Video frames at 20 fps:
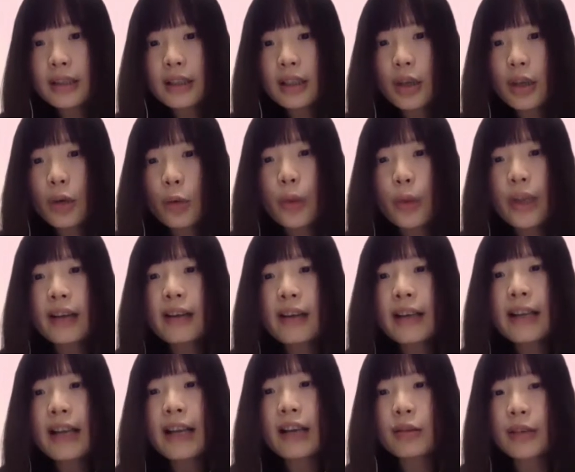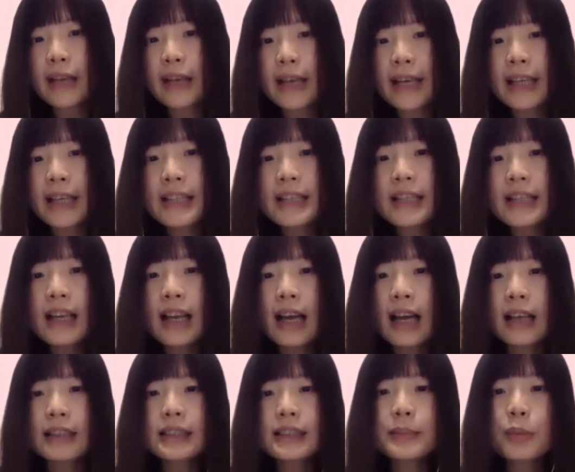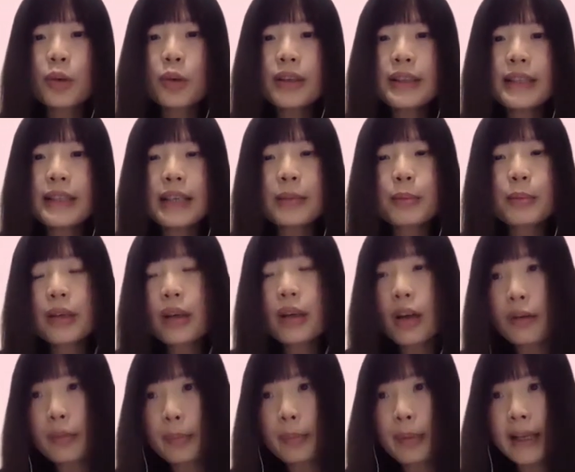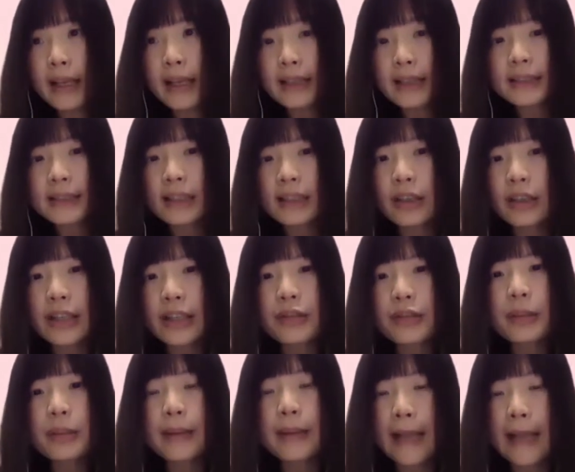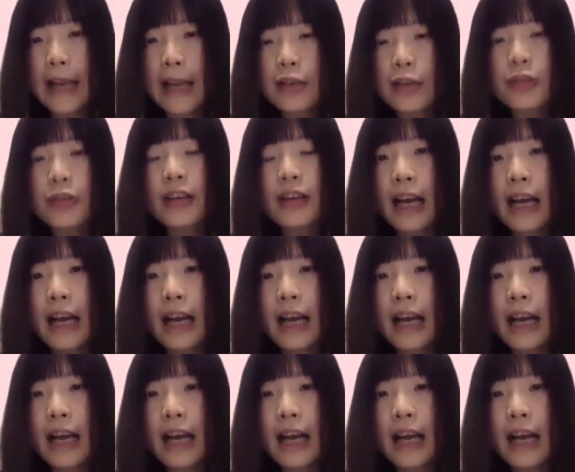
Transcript: we only allocate a small number of plates, to the potential car